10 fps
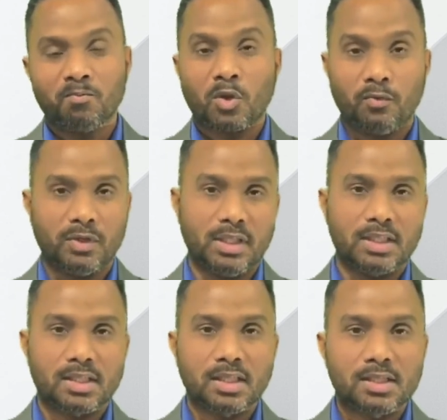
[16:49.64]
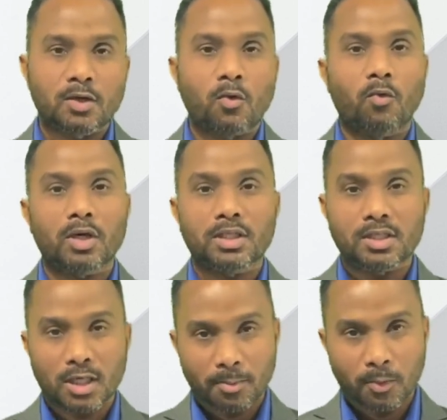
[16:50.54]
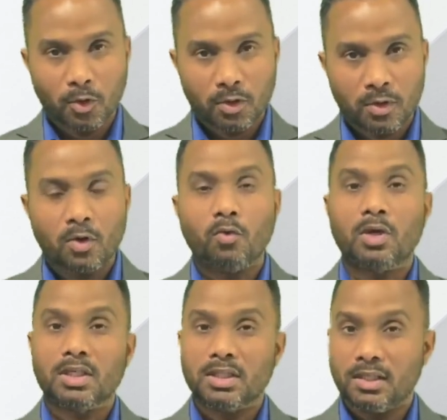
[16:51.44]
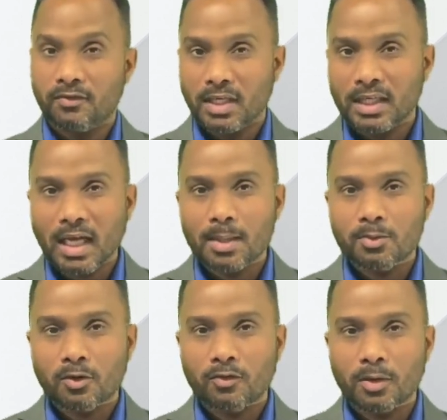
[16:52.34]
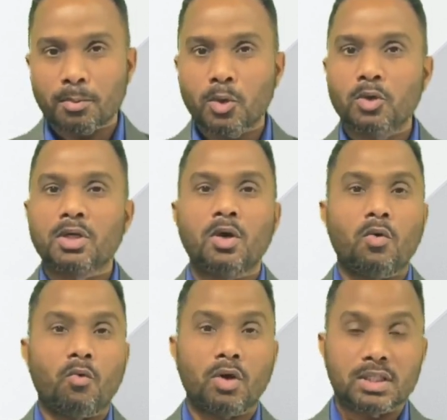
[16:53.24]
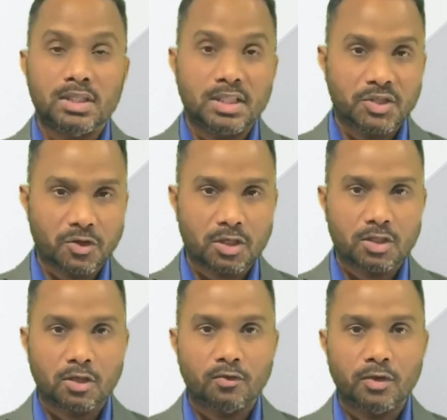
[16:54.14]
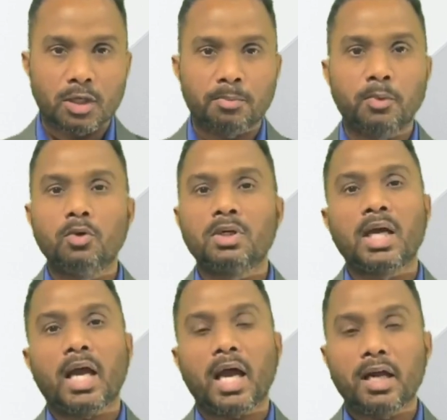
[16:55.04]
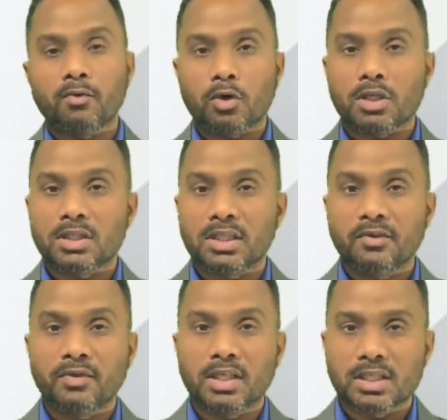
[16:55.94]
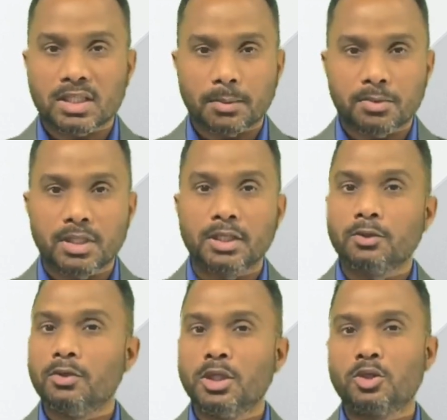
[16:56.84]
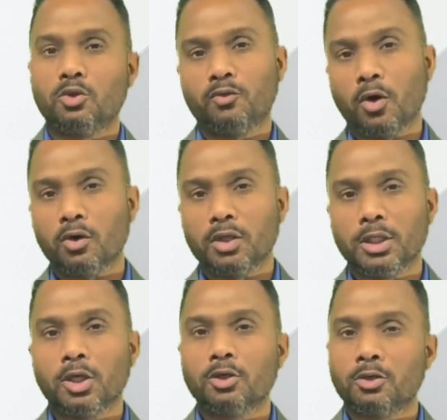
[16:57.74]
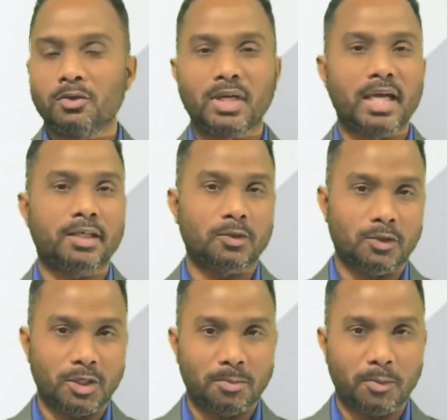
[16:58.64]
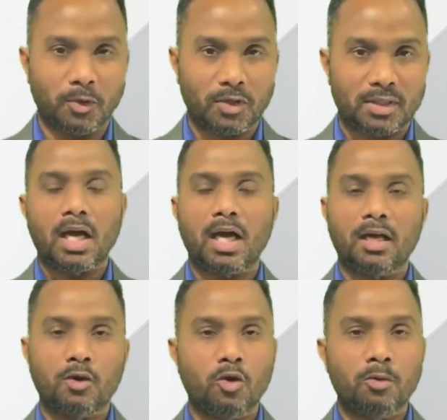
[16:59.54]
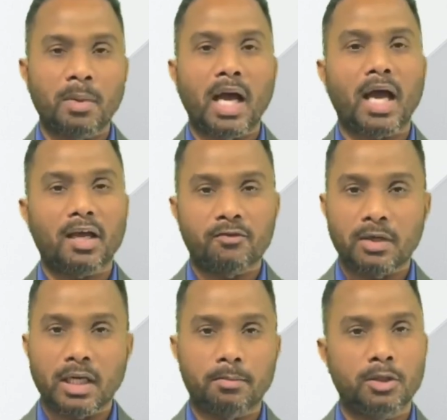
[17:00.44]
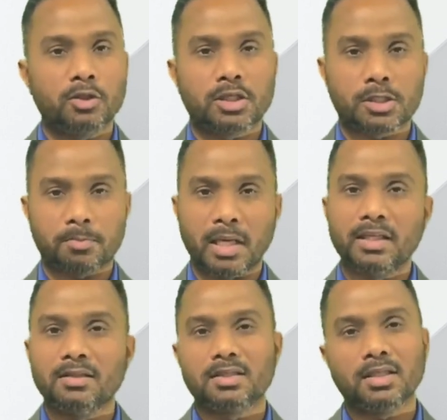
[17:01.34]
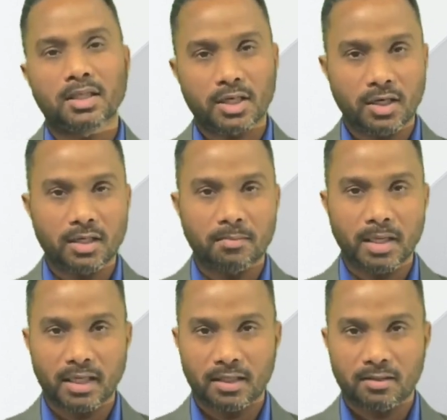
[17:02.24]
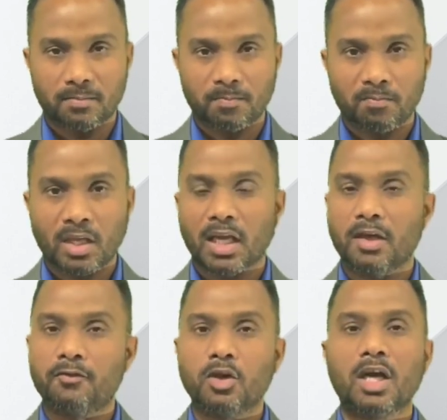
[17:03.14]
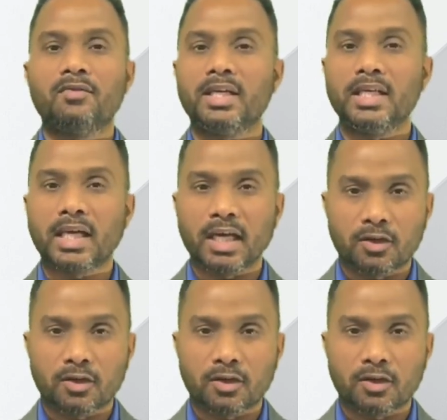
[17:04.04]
We discussed what is a report, what are the different types of report, what is the structure of a report, and what are the different steps that you need to follow in order to write a good report. I hope I have been able to explain this in a clear manner. If you have any kind of